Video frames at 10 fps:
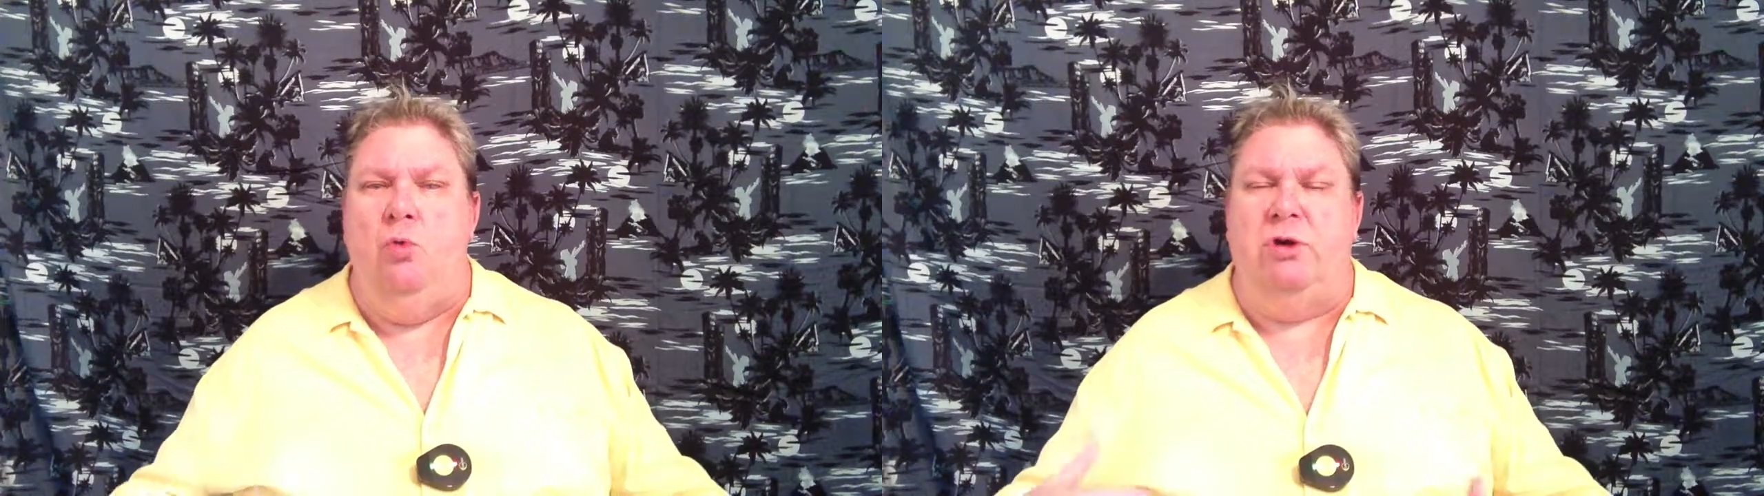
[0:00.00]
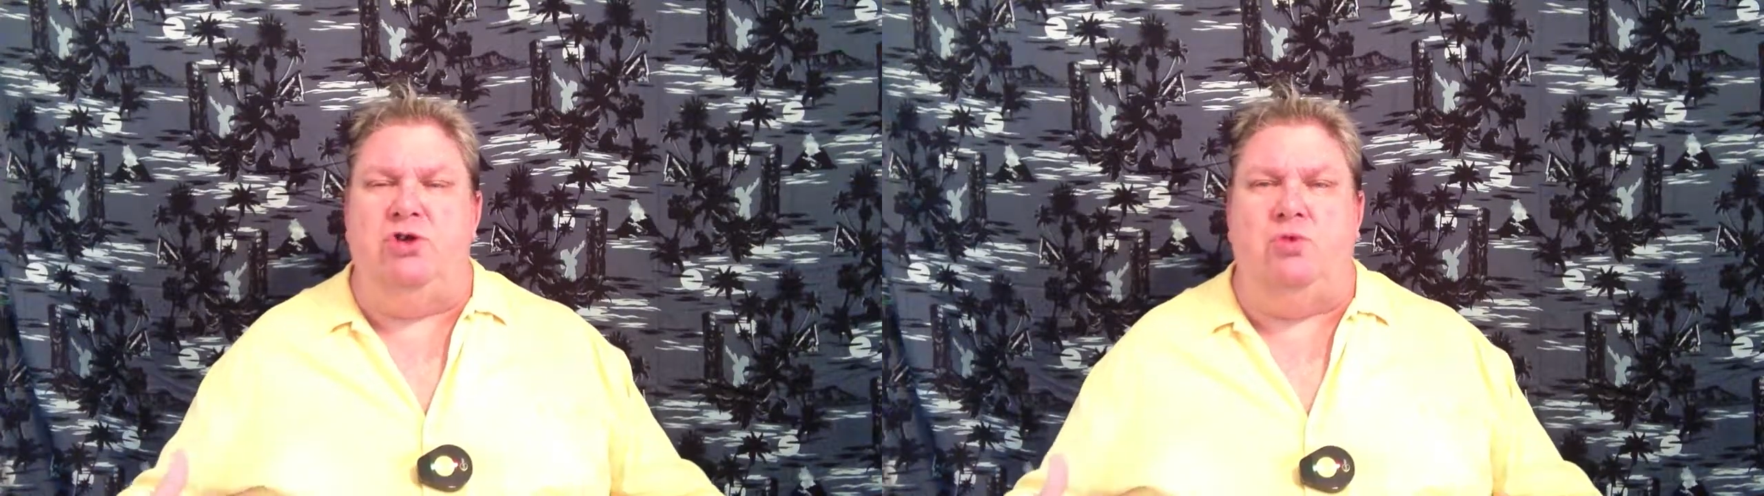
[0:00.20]

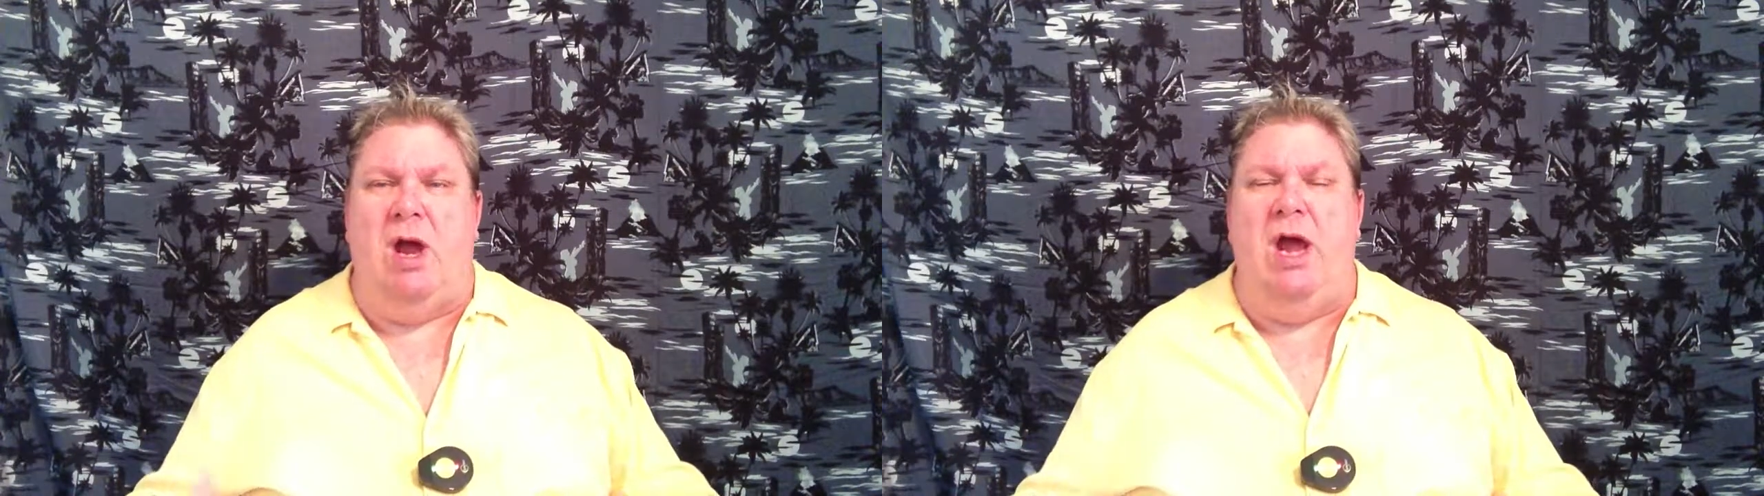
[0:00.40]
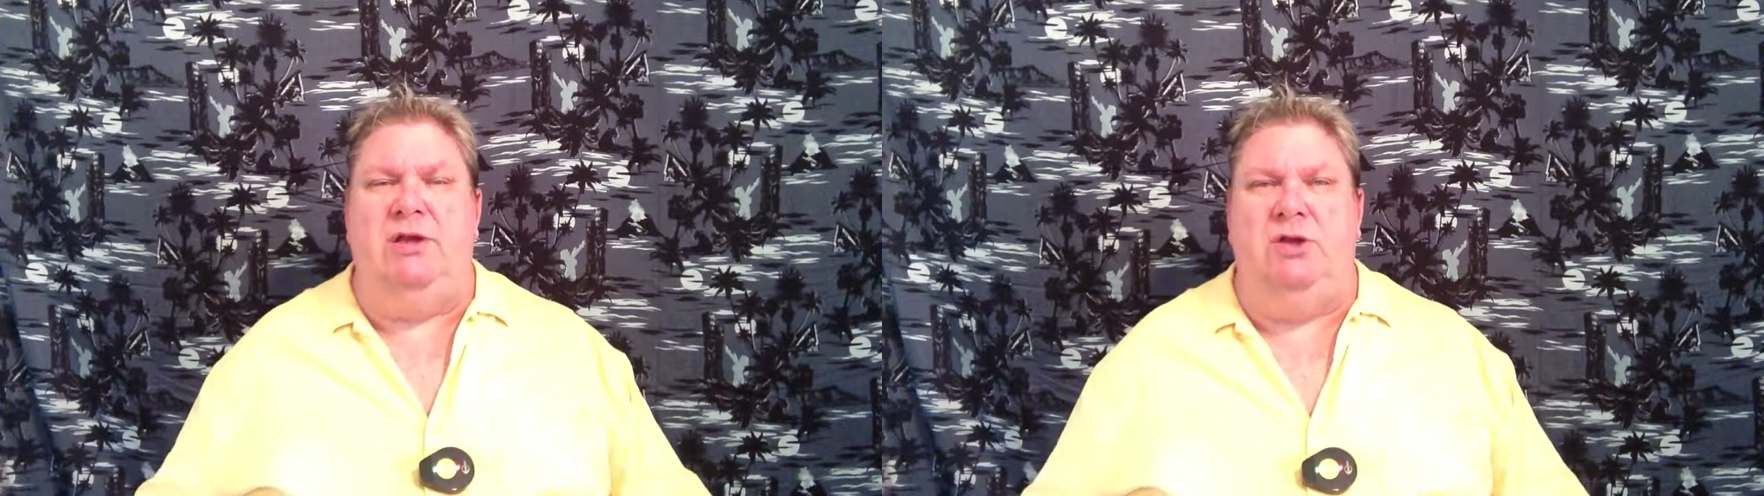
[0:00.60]
We're
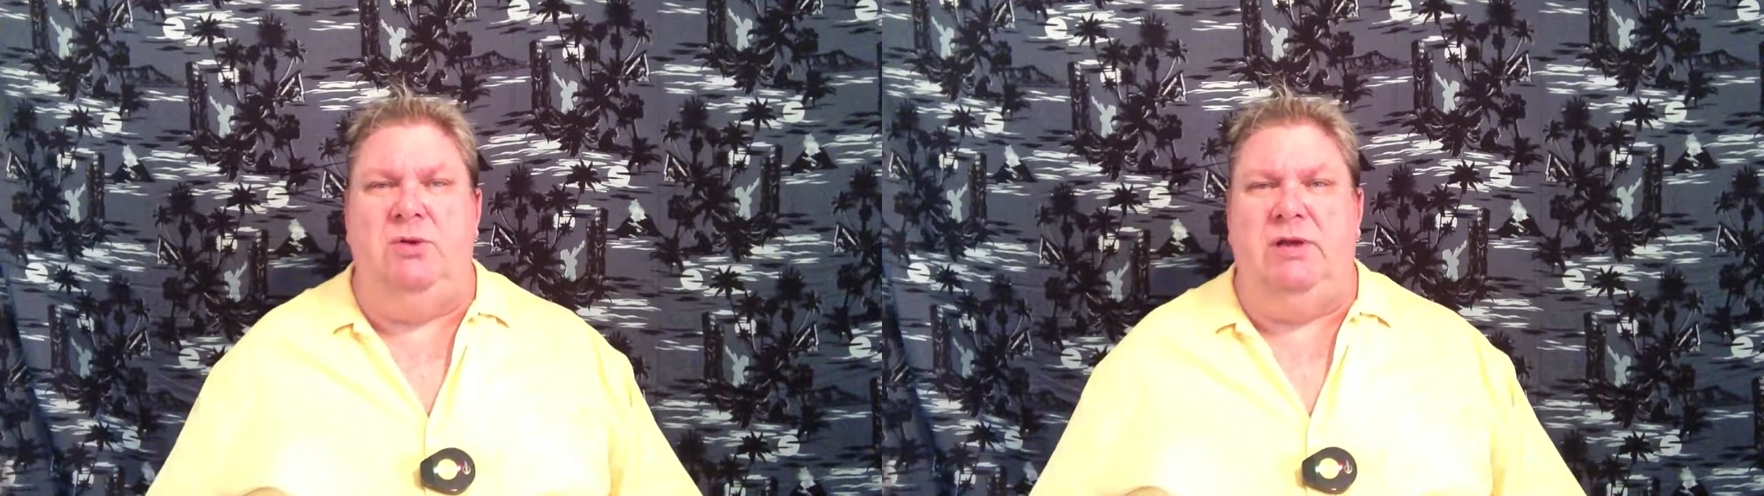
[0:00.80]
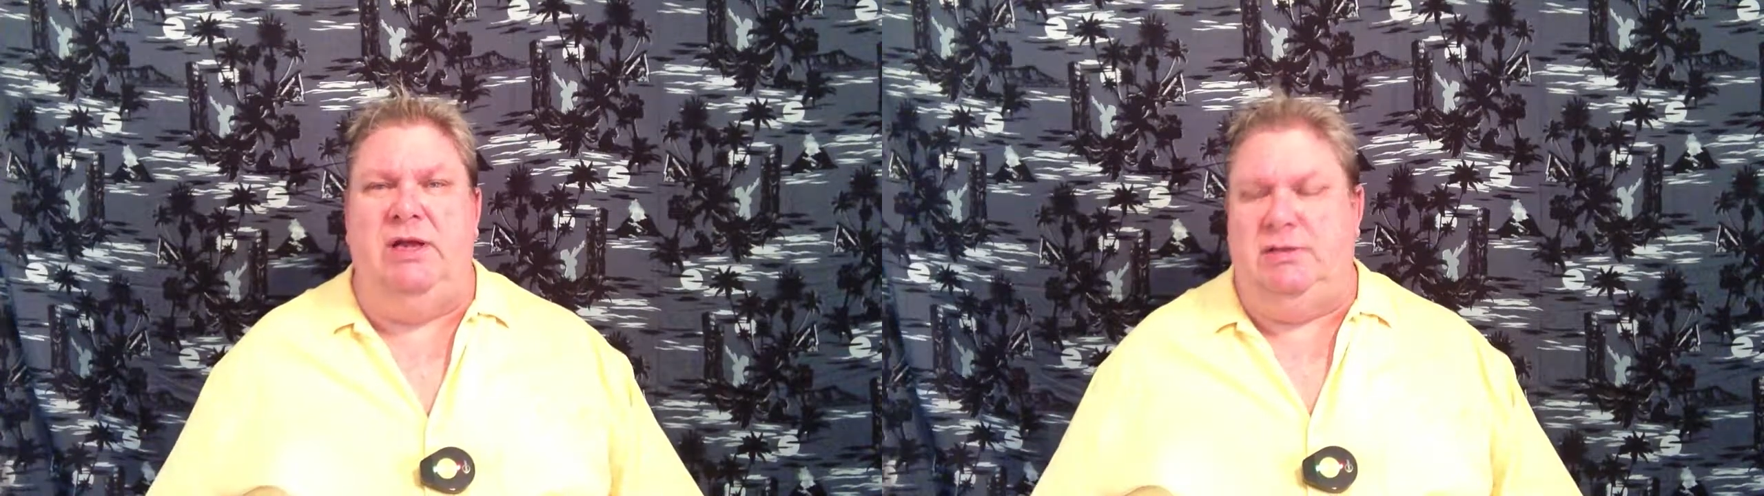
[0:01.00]
trying
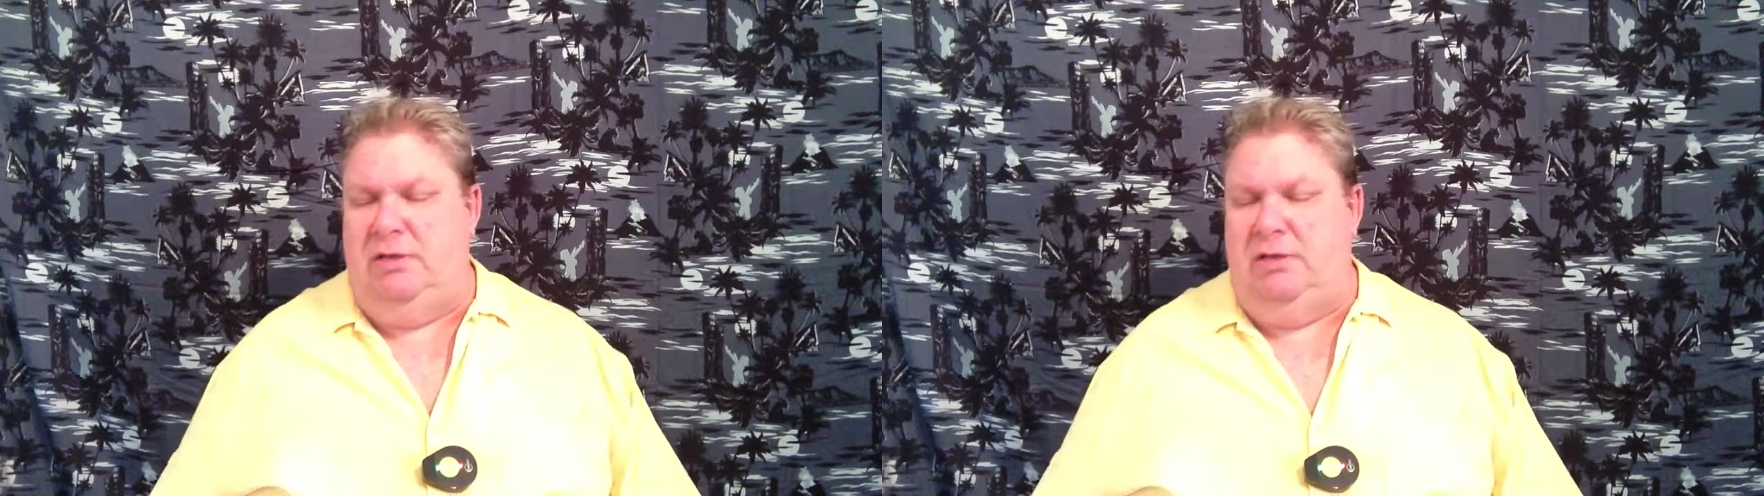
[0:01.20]
to get